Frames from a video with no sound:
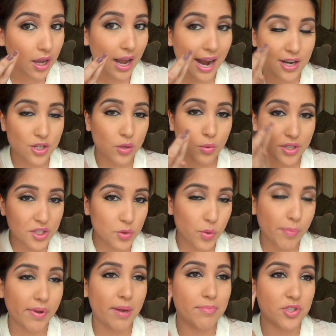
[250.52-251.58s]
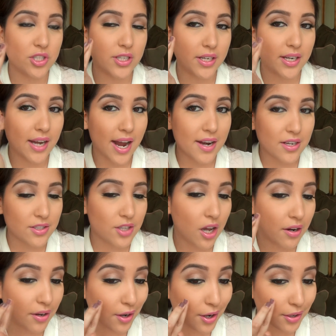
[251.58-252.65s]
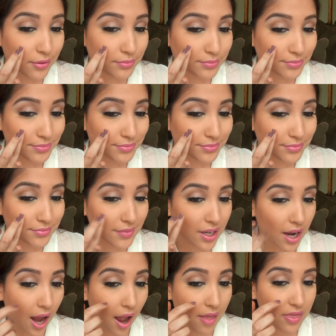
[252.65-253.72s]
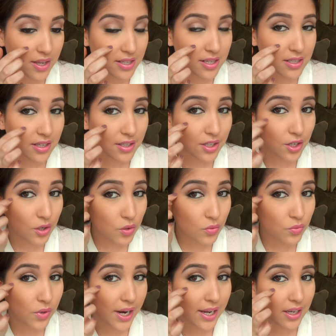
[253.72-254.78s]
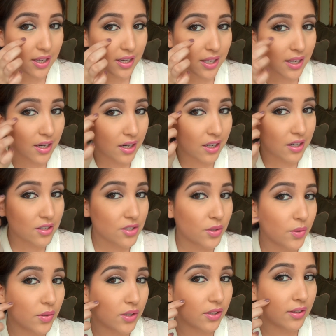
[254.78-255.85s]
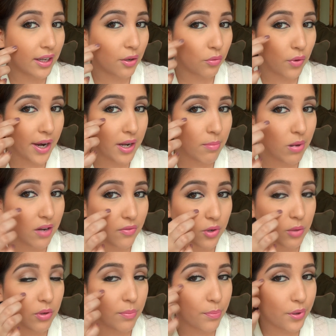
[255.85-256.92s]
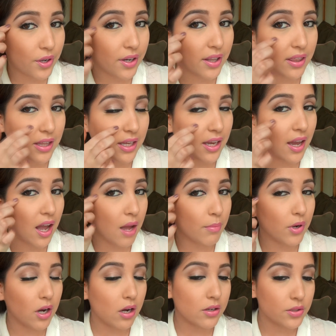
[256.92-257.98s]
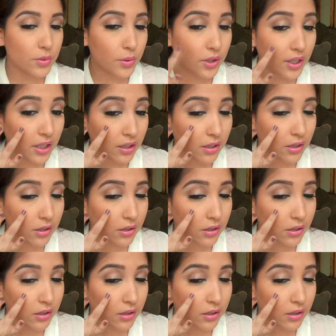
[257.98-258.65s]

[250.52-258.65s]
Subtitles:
I don't want to sweep it, I'm just going to kind of dot it on. And this is going to go right here, so like right above where we put the contour.